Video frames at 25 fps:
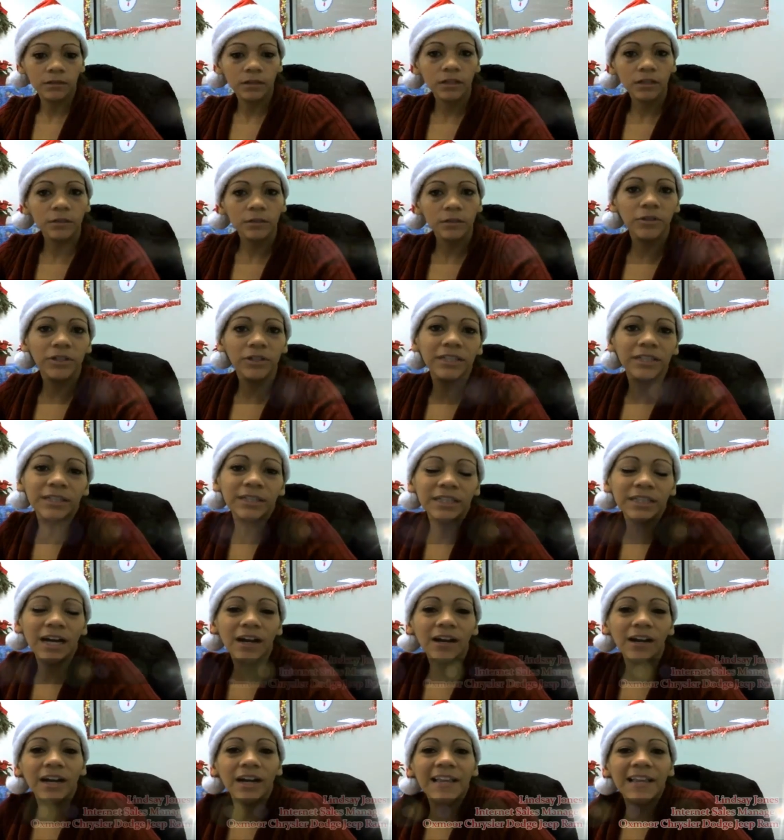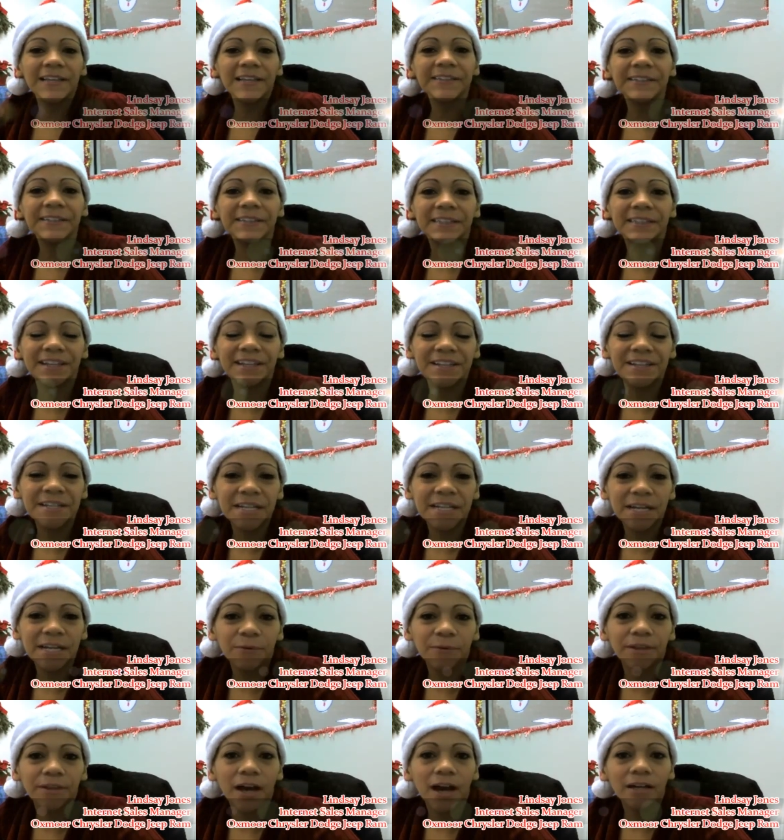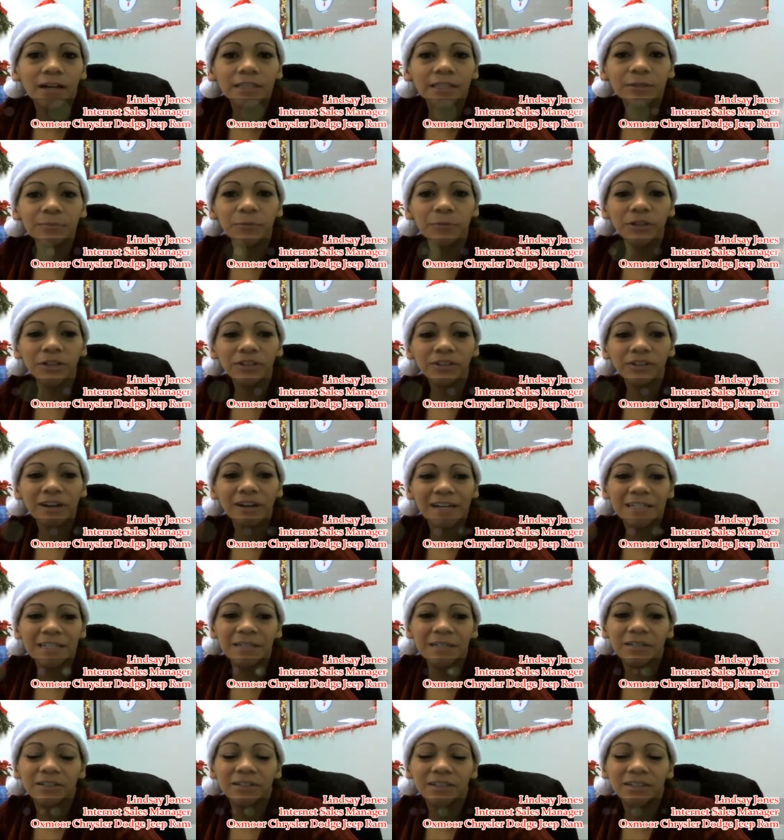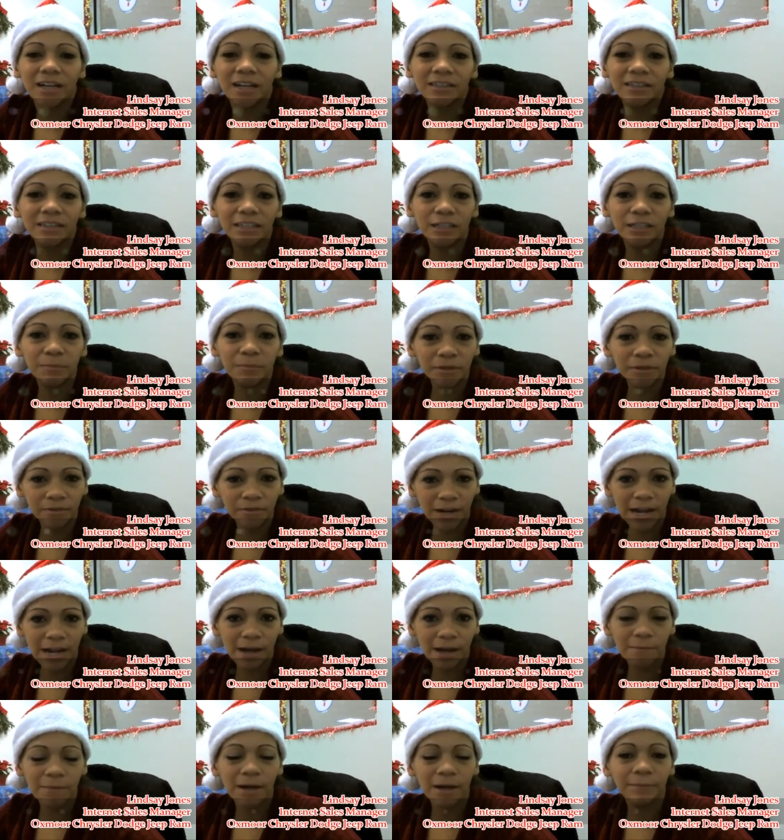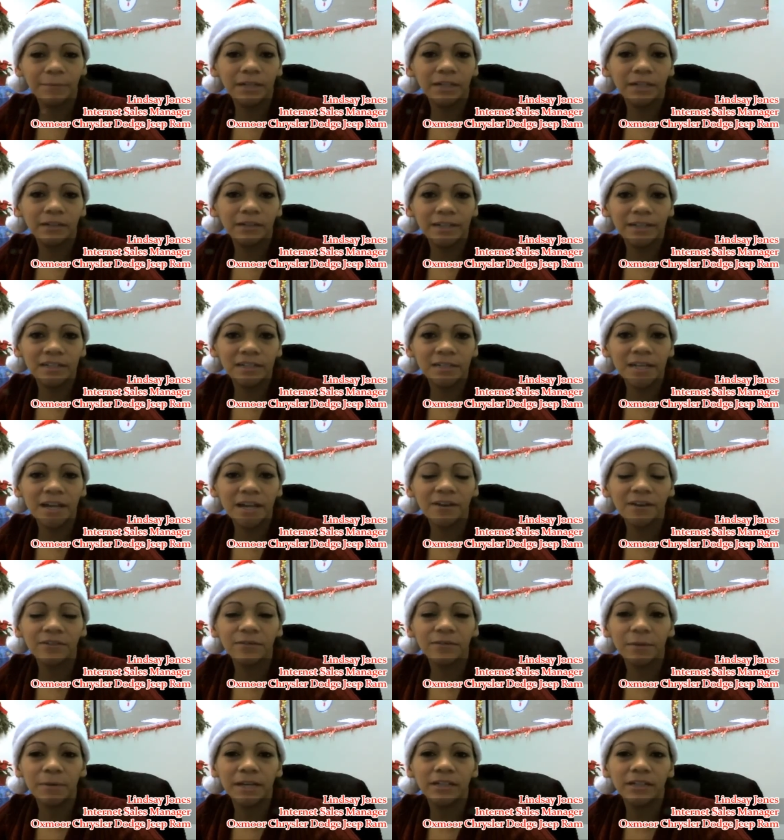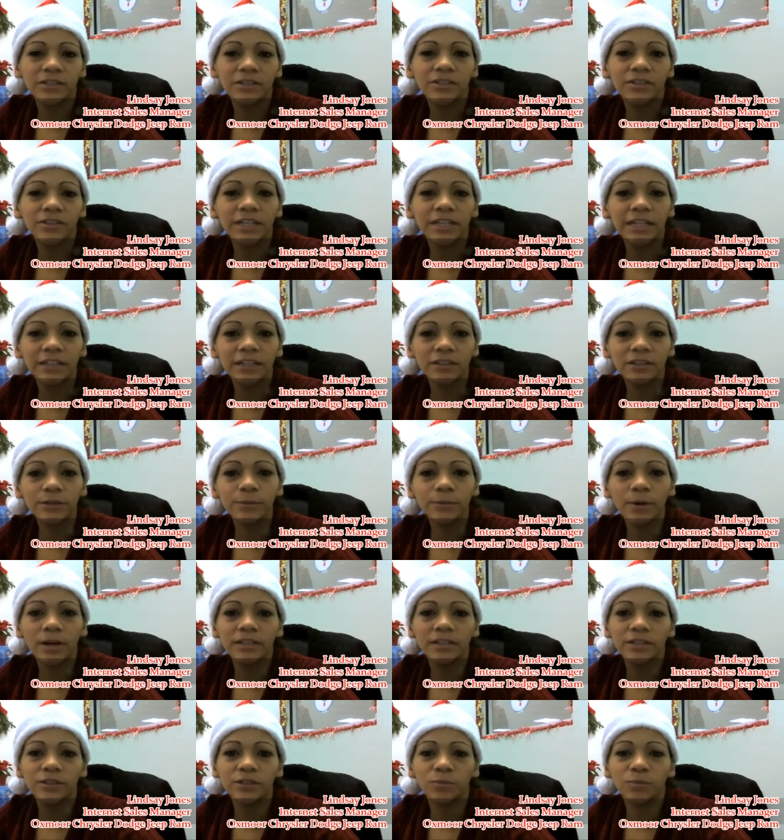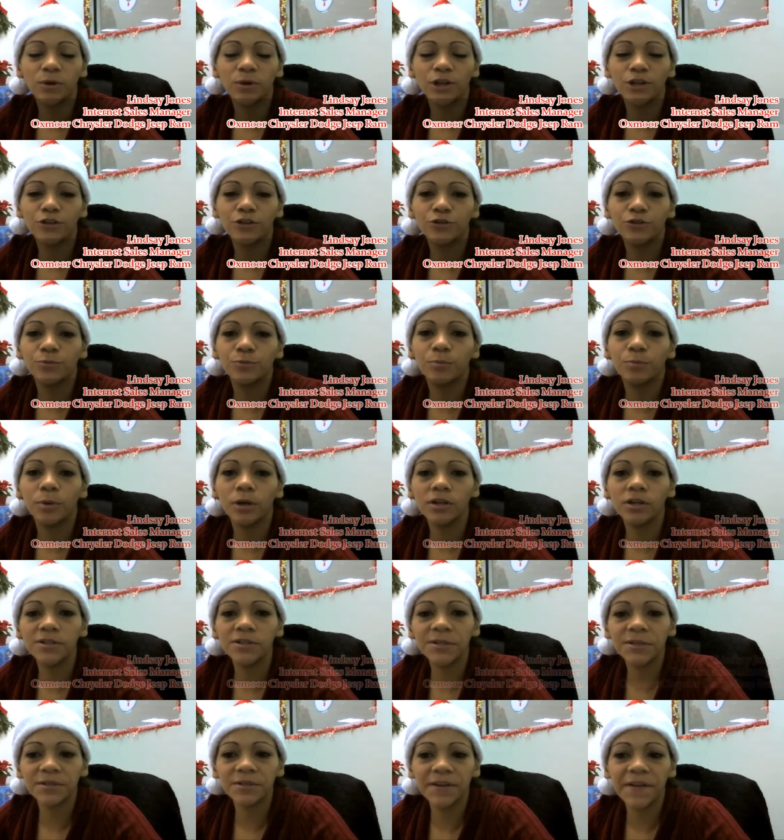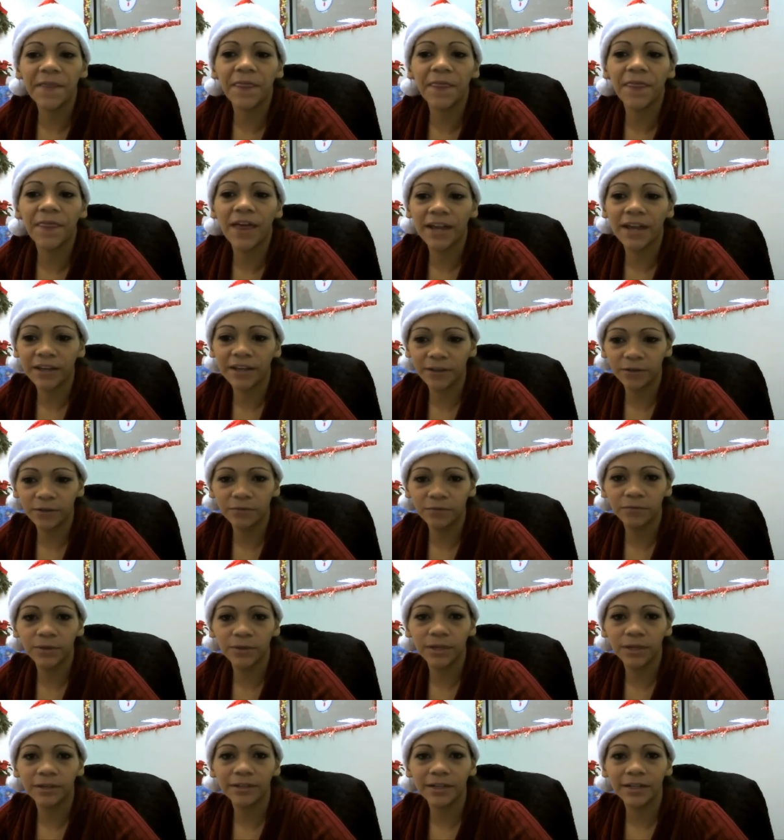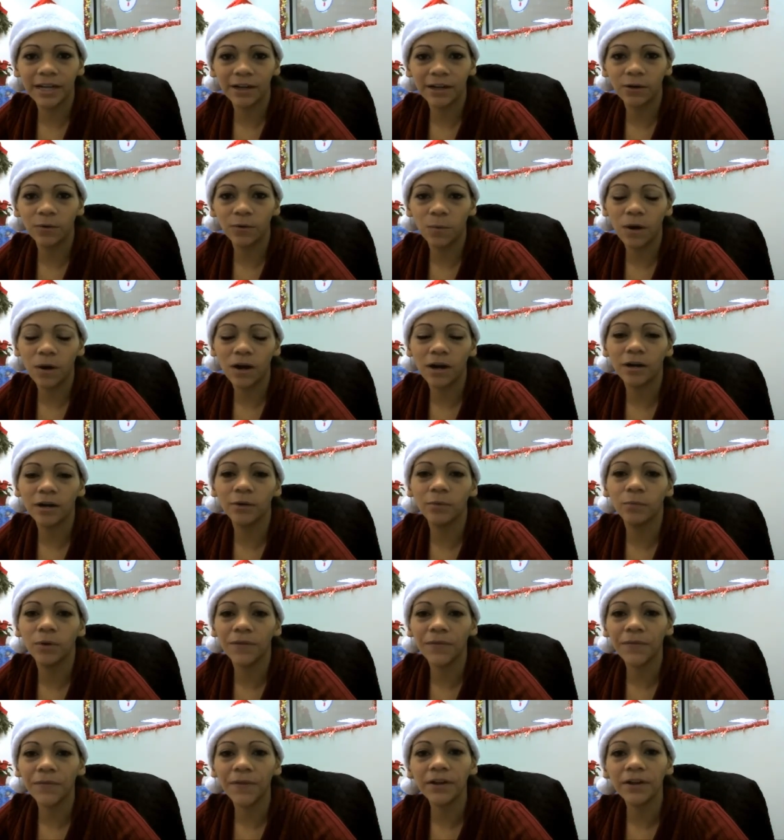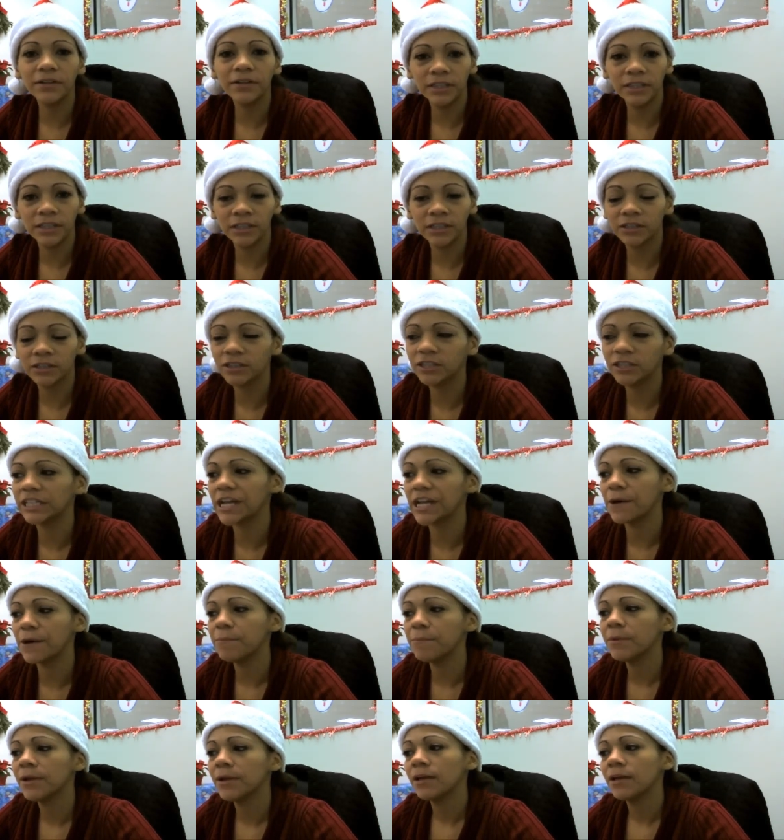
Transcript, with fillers: Good morning, Chiari. This is Lindsay with Oxmoor Chrysler Dodge Jeep and Ram. I'm the Internet Sales Manager here, so I just want to personally thank you for your inquiry with our dealership